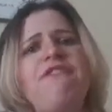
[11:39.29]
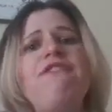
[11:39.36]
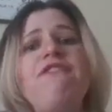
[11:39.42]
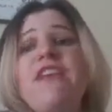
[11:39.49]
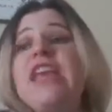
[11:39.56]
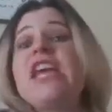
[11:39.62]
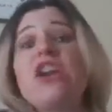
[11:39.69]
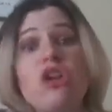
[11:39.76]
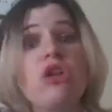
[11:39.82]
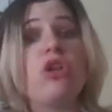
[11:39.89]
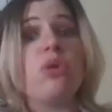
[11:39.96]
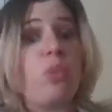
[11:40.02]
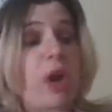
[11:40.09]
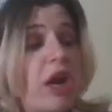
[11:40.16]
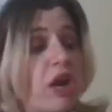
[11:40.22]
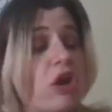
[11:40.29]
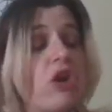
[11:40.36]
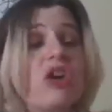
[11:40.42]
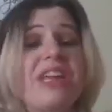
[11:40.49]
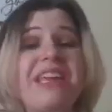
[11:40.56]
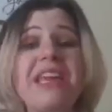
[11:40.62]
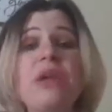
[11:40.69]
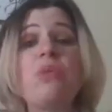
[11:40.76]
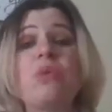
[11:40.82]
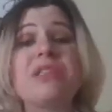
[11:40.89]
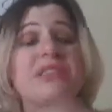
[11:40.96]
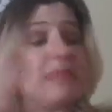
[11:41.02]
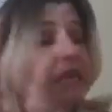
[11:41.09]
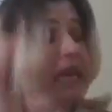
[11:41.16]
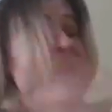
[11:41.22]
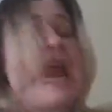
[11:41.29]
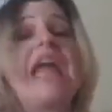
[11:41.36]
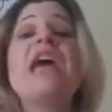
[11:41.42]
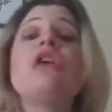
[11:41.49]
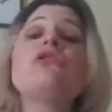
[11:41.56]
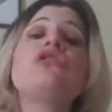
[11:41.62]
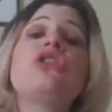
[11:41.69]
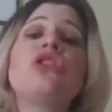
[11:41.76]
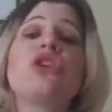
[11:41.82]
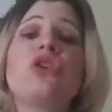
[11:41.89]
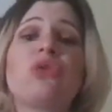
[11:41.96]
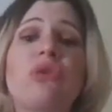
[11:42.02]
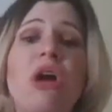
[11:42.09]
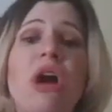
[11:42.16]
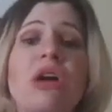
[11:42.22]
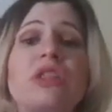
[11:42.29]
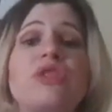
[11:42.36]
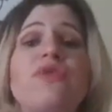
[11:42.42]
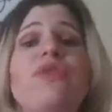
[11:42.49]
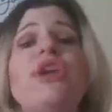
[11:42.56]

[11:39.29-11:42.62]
feel where he was nailed to the cross,